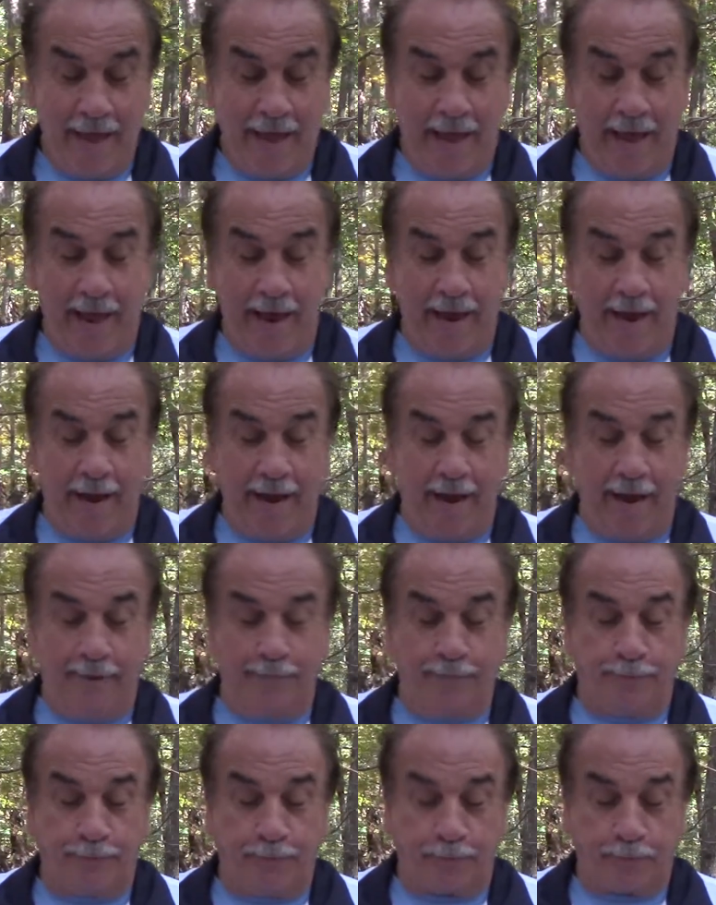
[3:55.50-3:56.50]
and
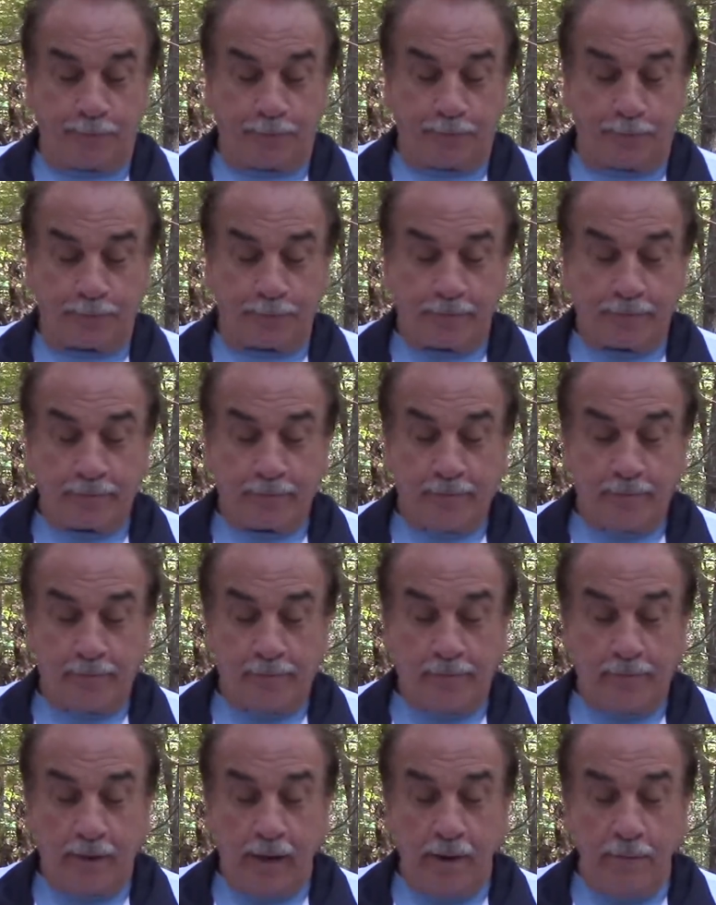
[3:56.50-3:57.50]
um,
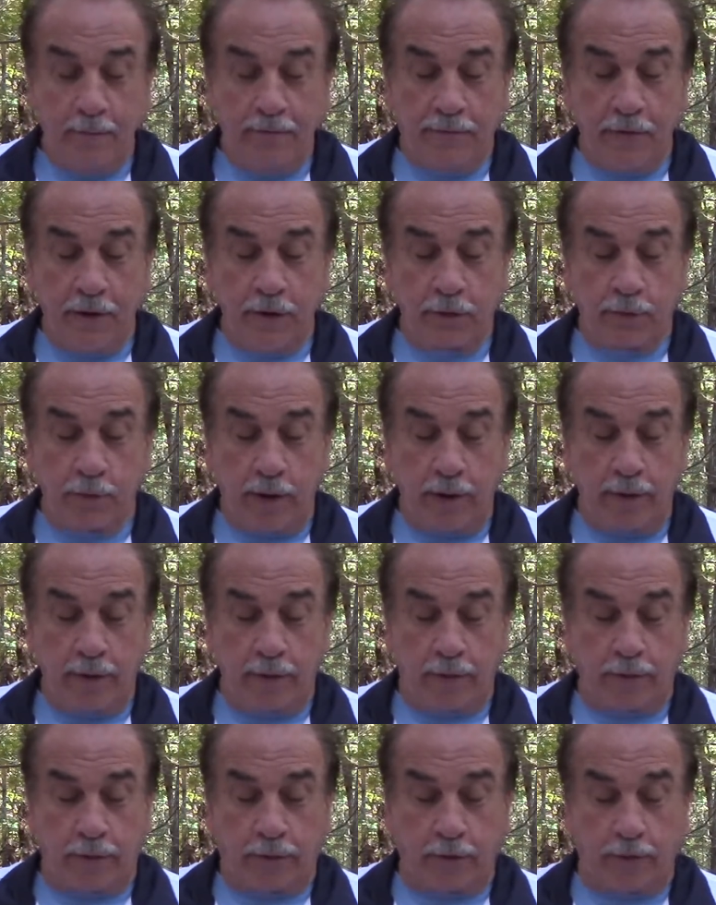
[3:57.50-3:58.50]
let me finish reading
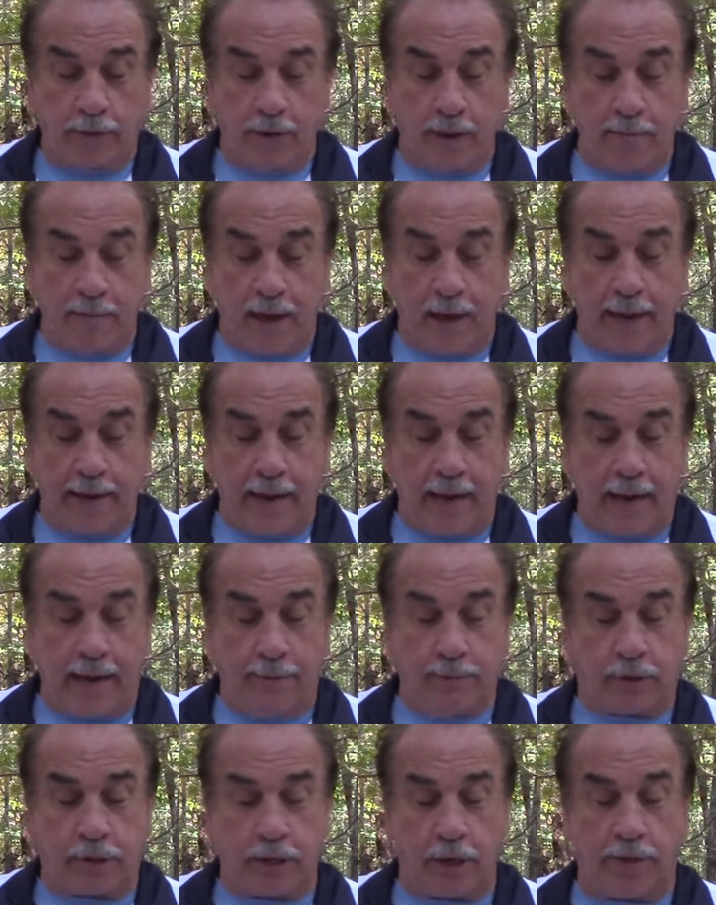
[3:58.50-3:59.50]
this. It says, In my
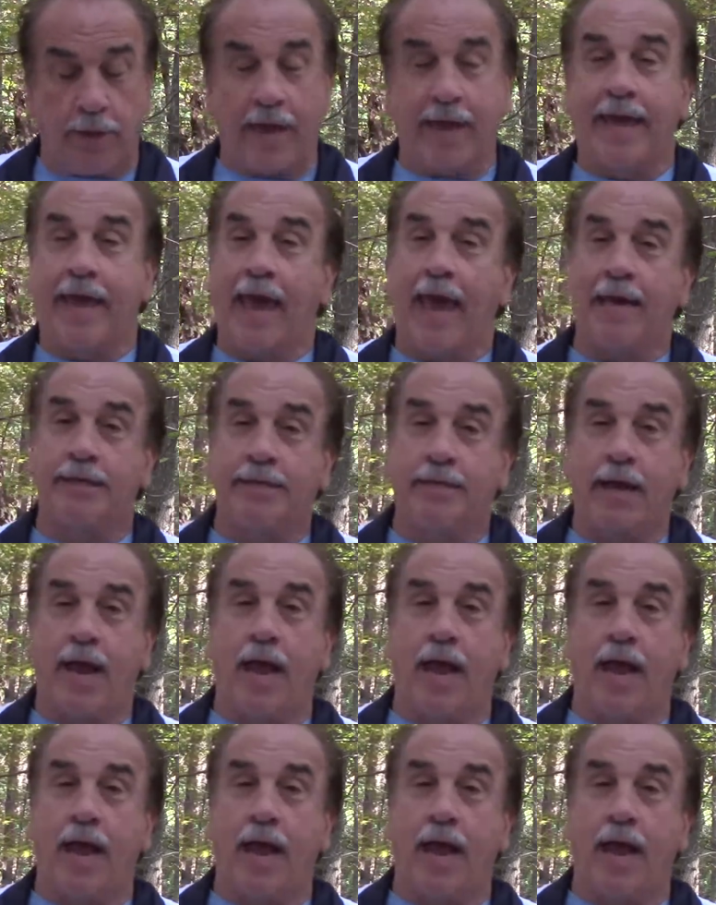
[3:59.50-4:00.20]
name shall they cast